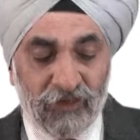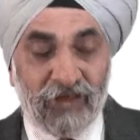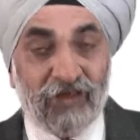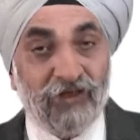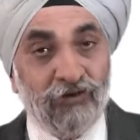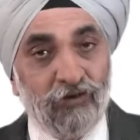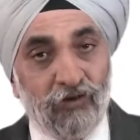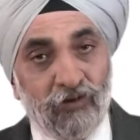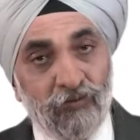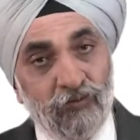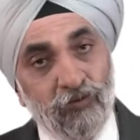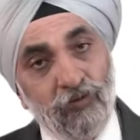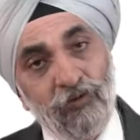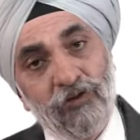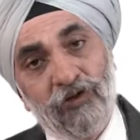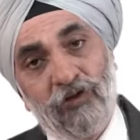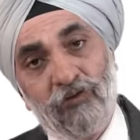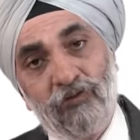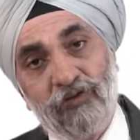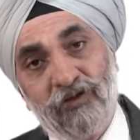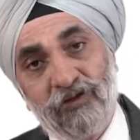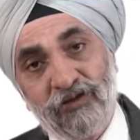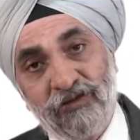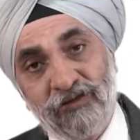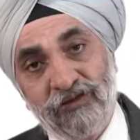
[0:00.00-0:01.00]
and you have ruled
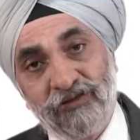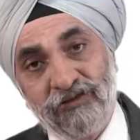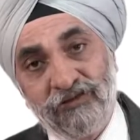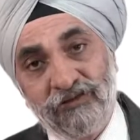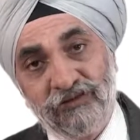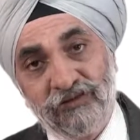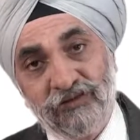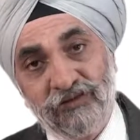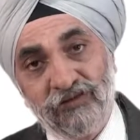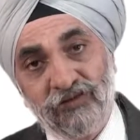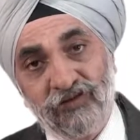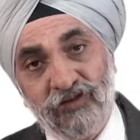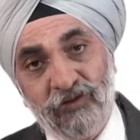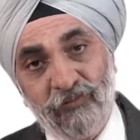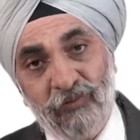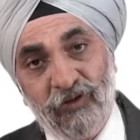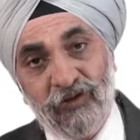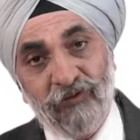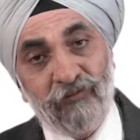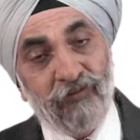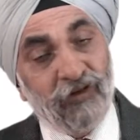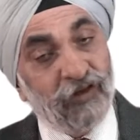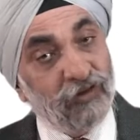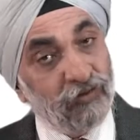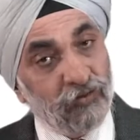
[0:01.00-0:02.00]
out drug resistant
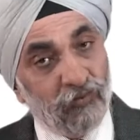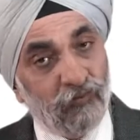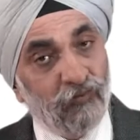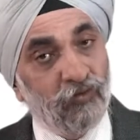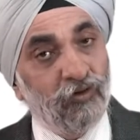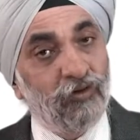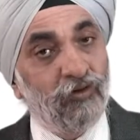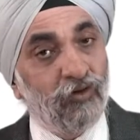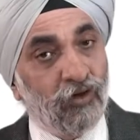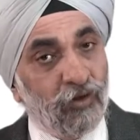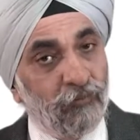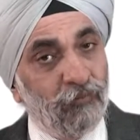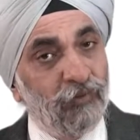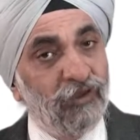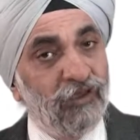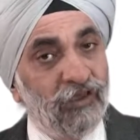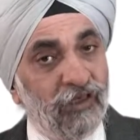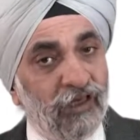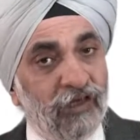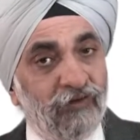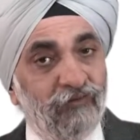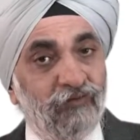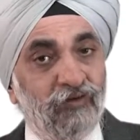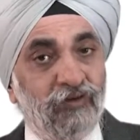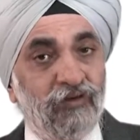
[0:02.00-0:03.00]
TB where you would commonly
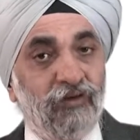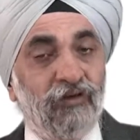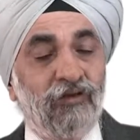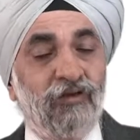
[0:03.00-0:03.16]
have